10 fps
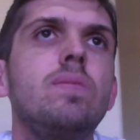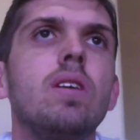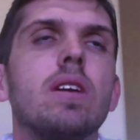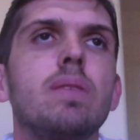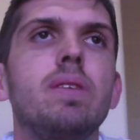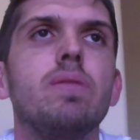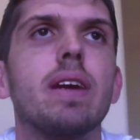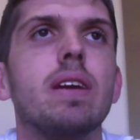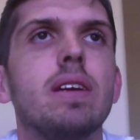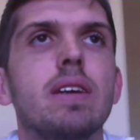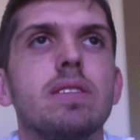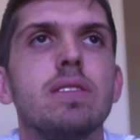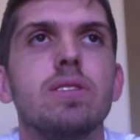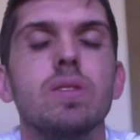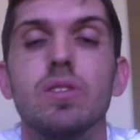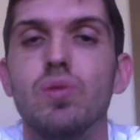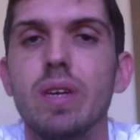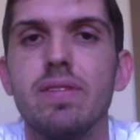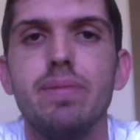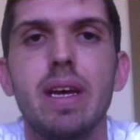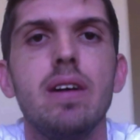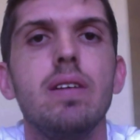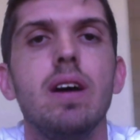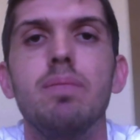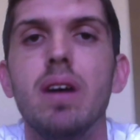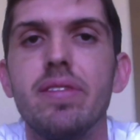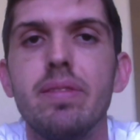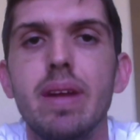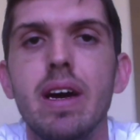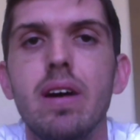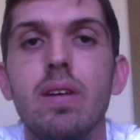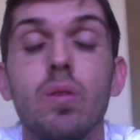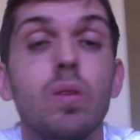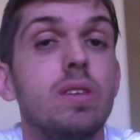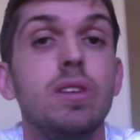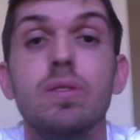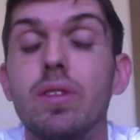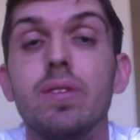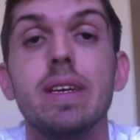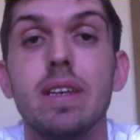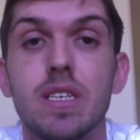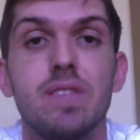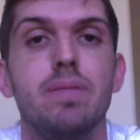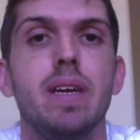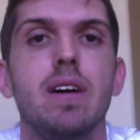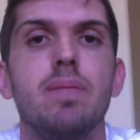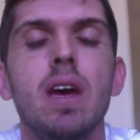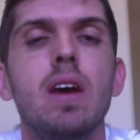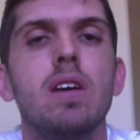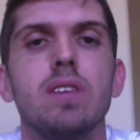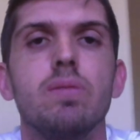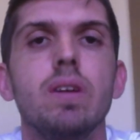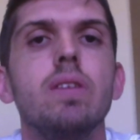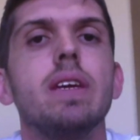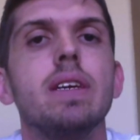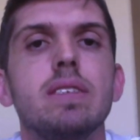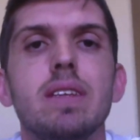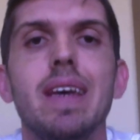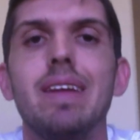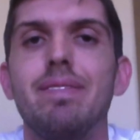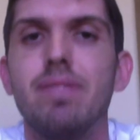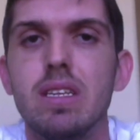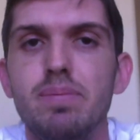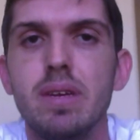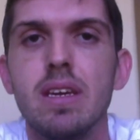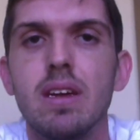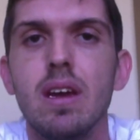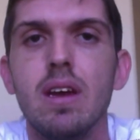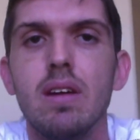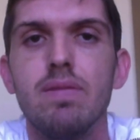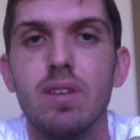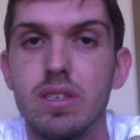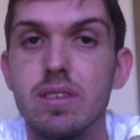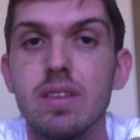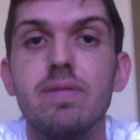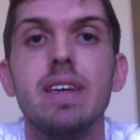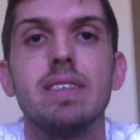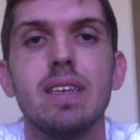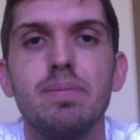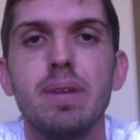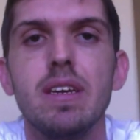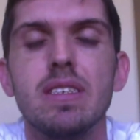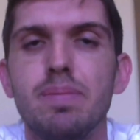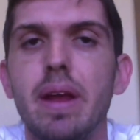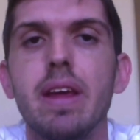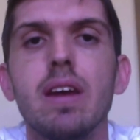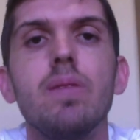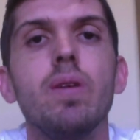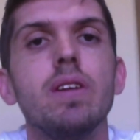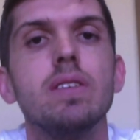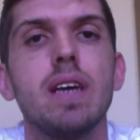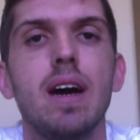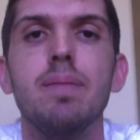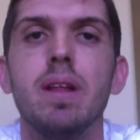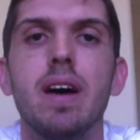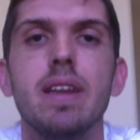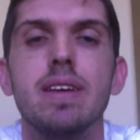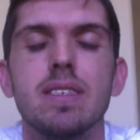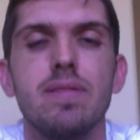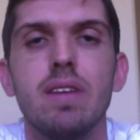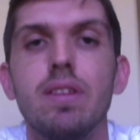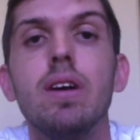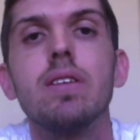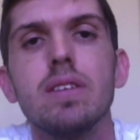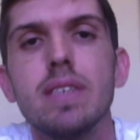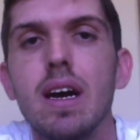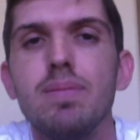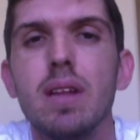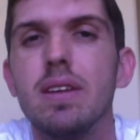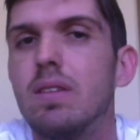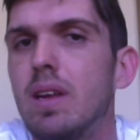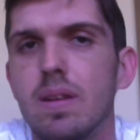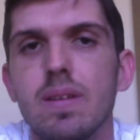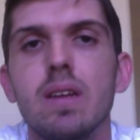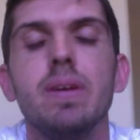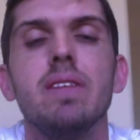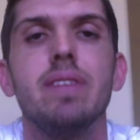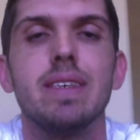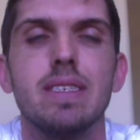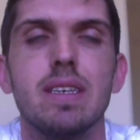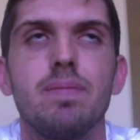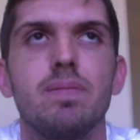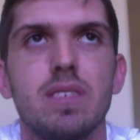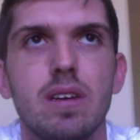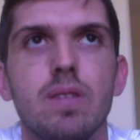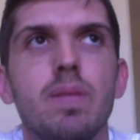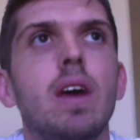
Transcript: It could be recognized as soon as a week from now, a month from now, or 2 to 3 years from now. So that really gets into that flipping versus investing piece, depending on what your timeline is. If you have a longer timeline, you're likely going to be investing. So